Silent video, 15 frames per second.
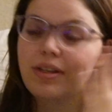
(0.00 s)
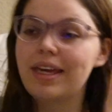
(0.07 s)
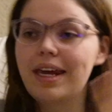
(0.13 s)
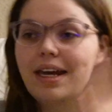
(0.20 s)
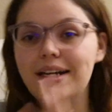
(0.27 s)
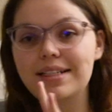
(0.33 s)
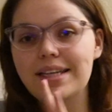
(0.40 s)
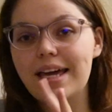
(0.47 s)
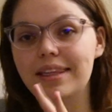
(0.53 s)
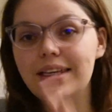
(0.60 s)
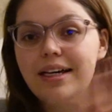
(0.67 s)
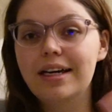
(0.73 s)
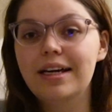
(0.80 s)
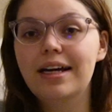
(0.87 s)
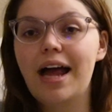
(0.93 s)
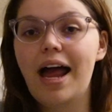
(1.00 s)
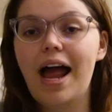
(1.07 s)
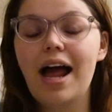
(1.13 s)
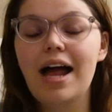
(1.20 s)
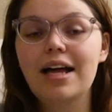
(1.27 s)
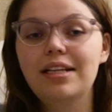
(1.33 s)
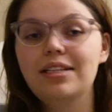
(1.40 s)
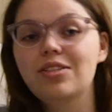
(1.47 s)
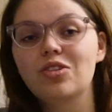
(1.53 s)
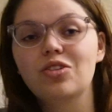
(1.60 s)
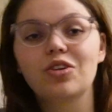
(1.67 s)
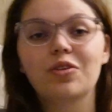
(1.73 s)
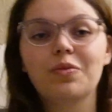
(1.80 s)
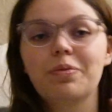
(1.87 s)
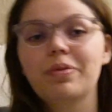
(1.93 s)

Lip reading: getting together and, you know,